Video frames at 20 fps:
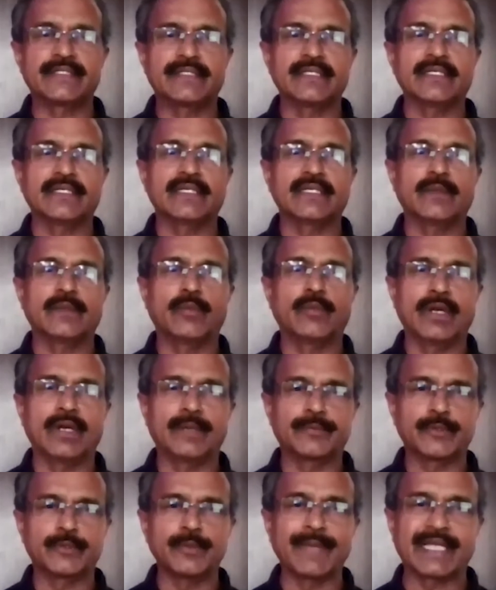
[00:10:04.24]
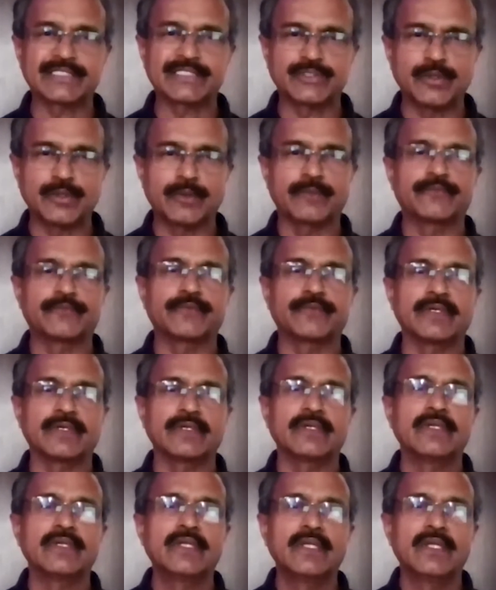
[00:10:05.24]
up to maximum of
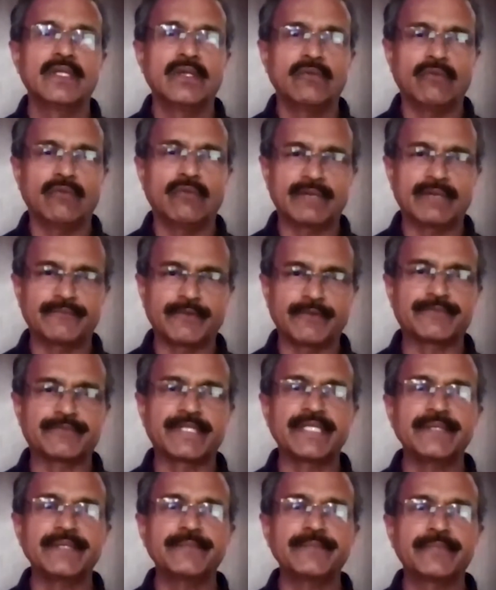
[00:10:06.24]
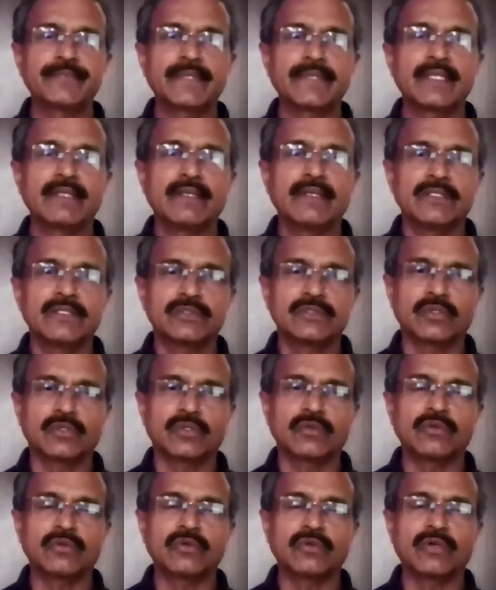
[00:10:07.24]
150.
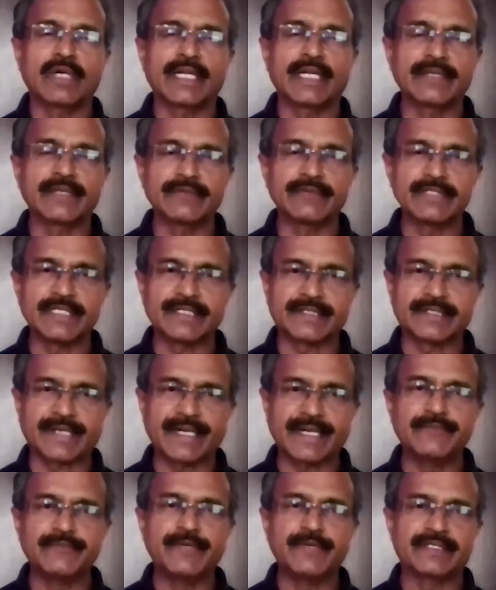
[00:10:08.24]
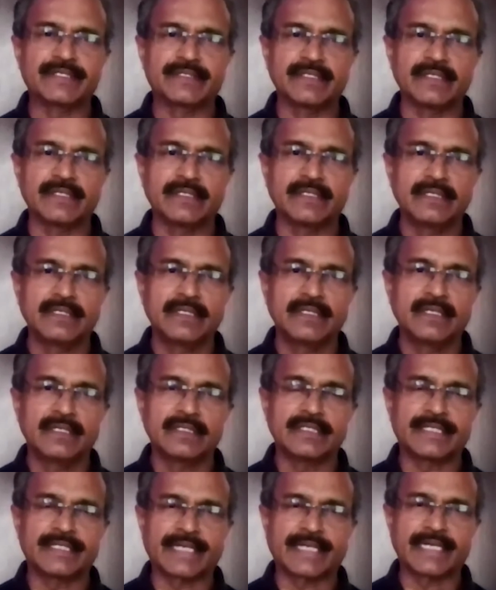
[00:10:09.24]
So, and even the tread width.
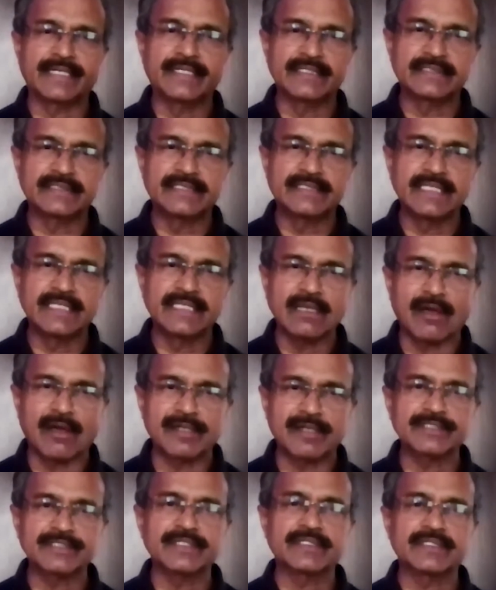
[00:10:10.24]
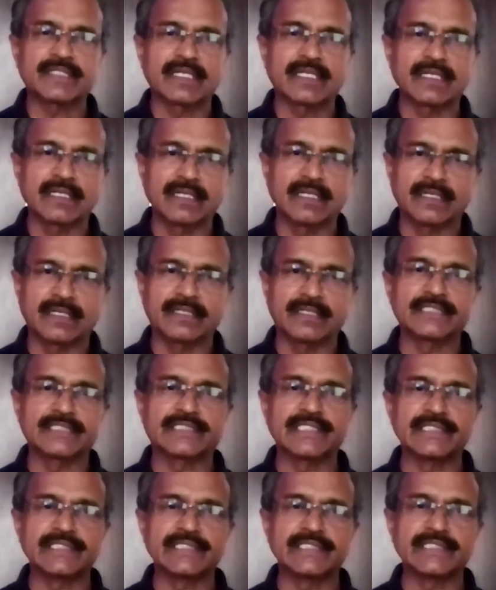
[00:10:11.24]
The tread is the horizontal
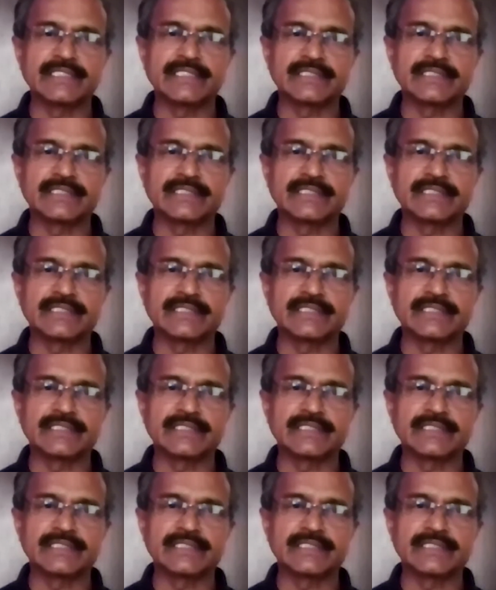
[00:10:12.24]
distance.